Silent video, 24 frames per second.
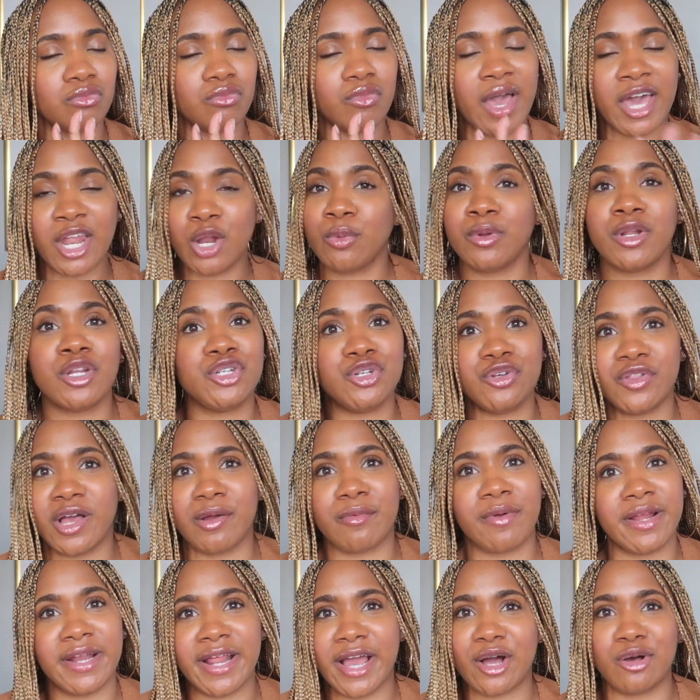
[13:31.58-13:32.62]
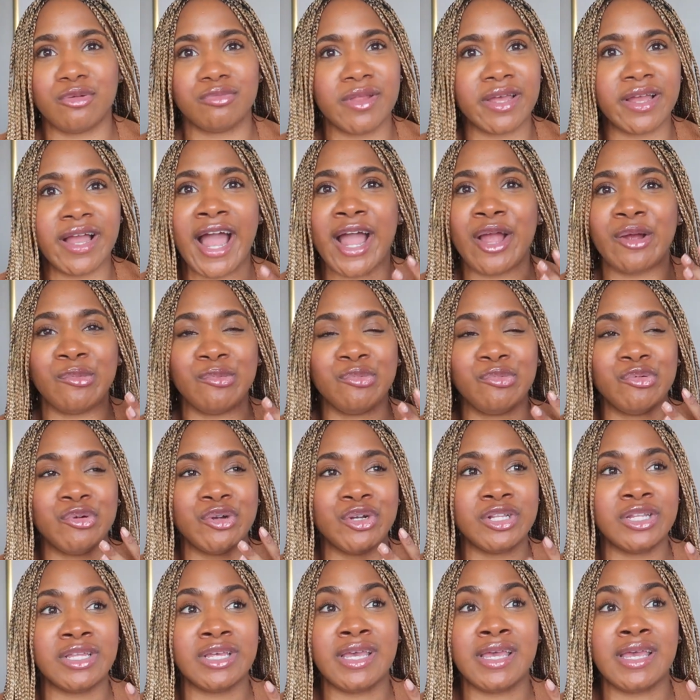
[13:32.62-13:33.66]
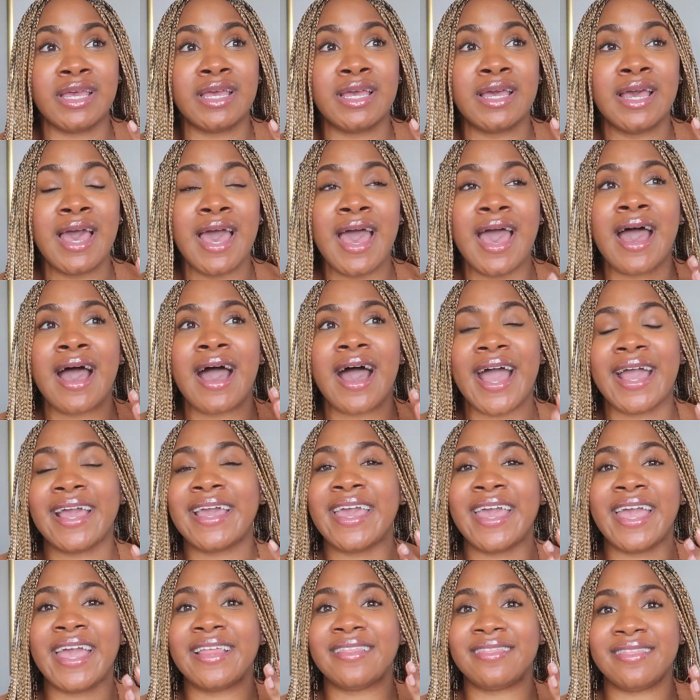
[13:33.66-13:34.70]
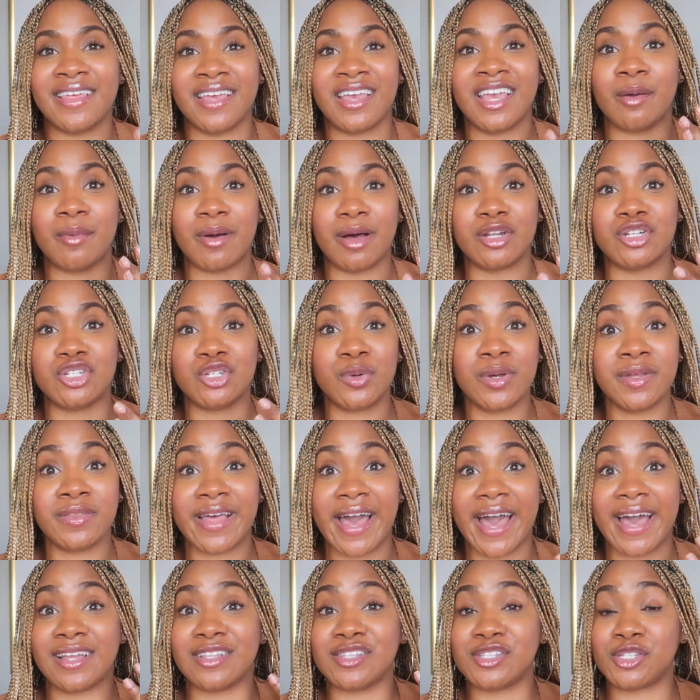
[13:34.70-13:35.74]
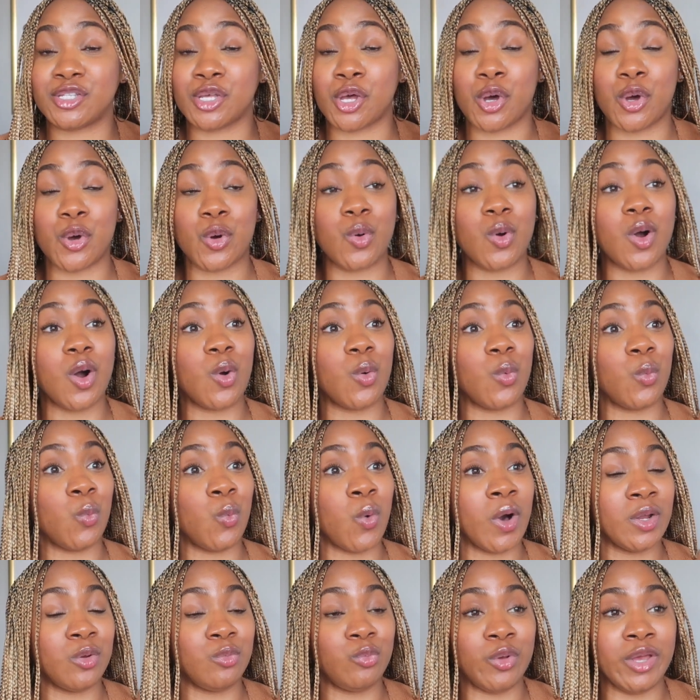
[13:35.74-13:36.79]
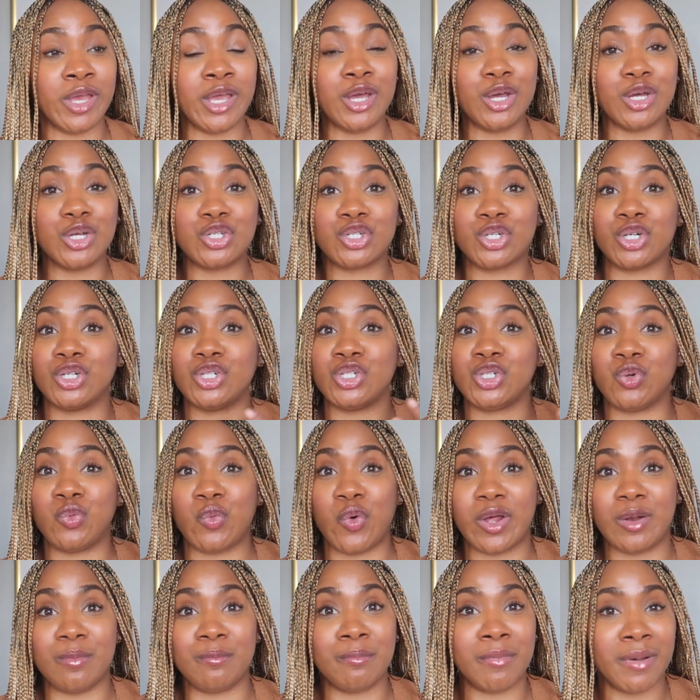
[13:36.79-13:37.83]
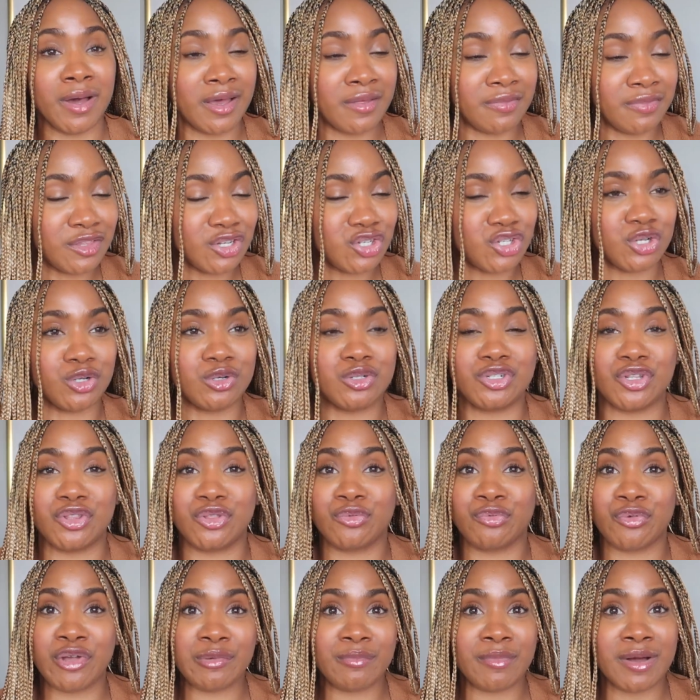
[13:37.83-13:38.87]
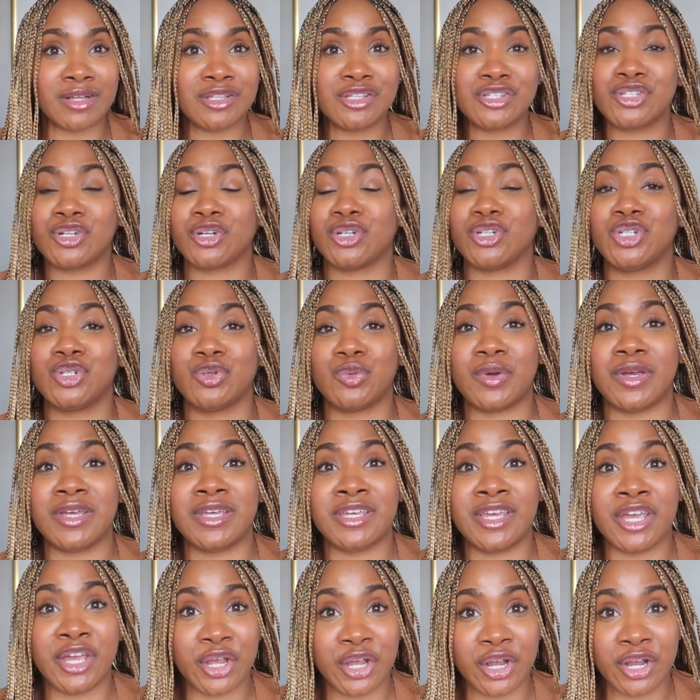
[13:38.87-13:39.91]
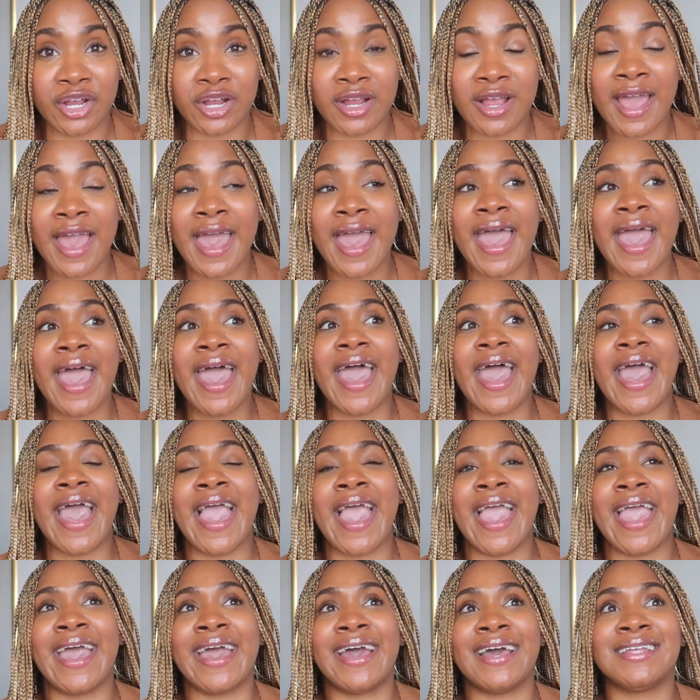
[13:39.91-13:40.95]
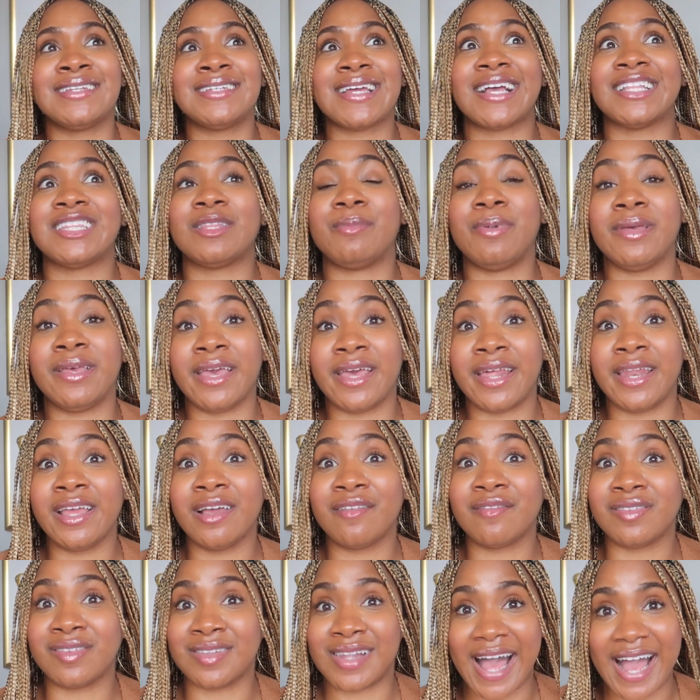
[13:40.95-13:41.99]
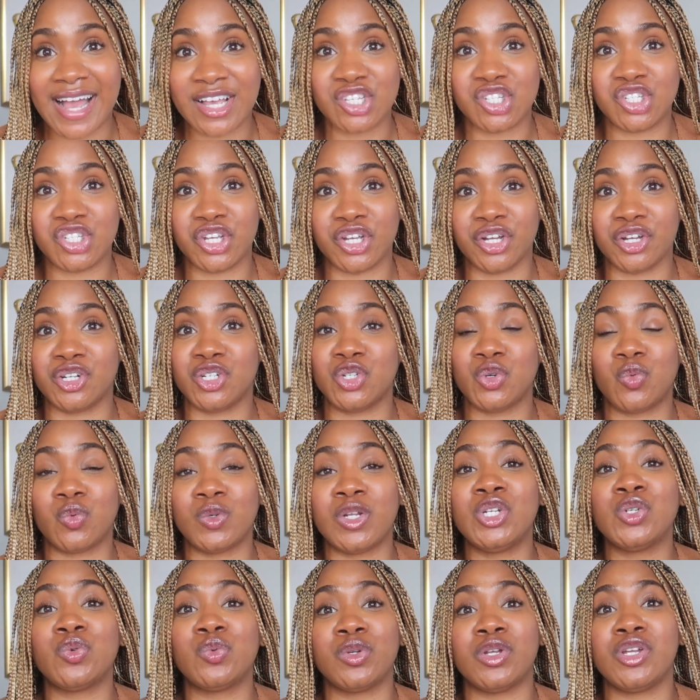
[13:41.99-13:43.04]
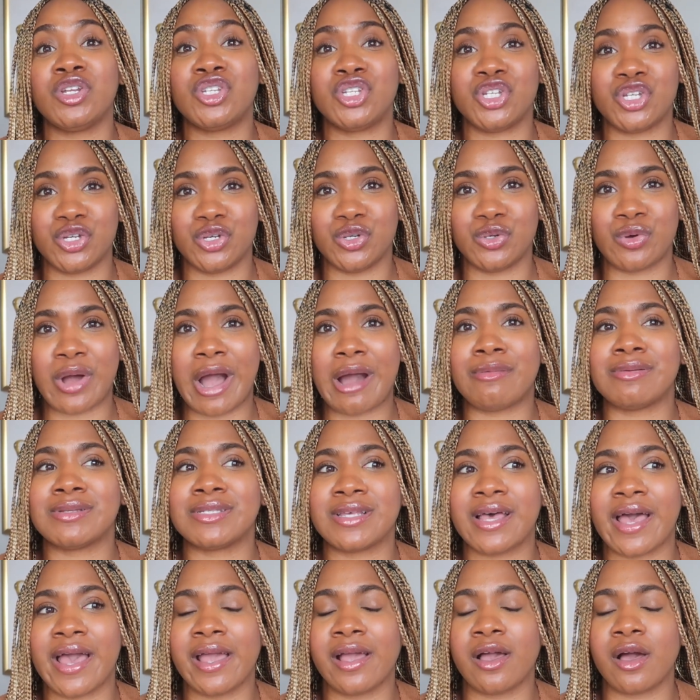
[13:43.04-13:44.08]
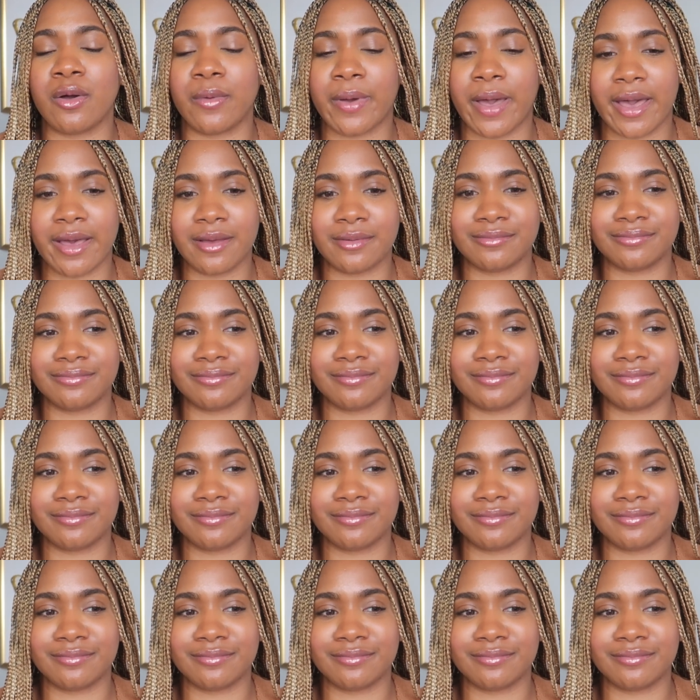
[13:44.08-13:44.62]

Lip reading: I don't want to do that right now. Like I can't think about doing that. And so 1 week turned to 1 month, turned to 3 months, turned to a year. And at the beginning of last year, 2022, I was like, okay,